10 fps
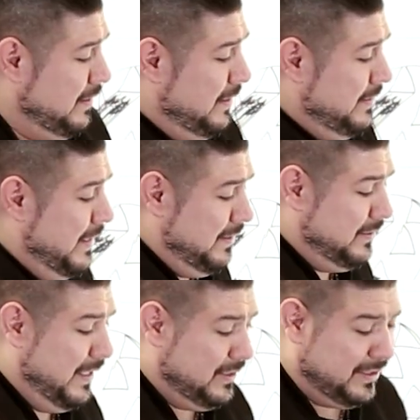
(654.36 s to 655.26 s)
and take
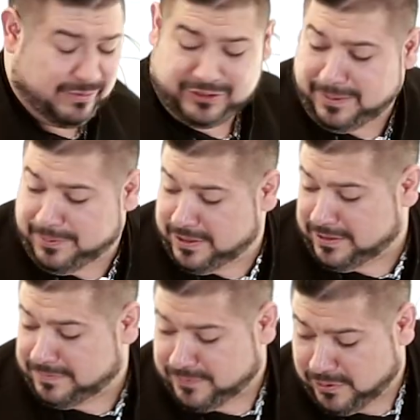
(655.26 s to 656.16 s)
this section. I was gonna put
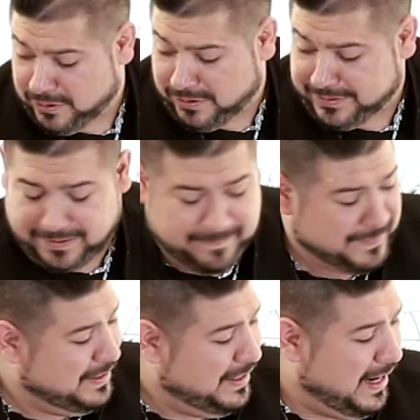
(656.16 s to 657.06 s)
another foil on there.
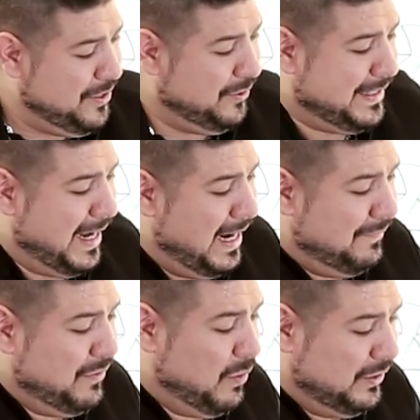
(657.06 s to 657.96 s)
And you can
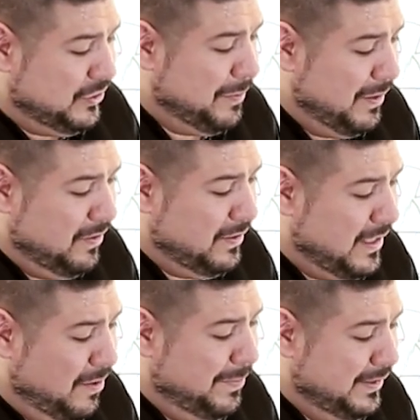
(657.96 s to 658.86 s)
if you want to, but look
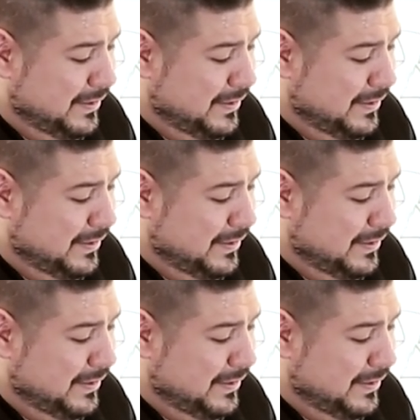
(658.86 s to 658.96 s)
how I'm gonna,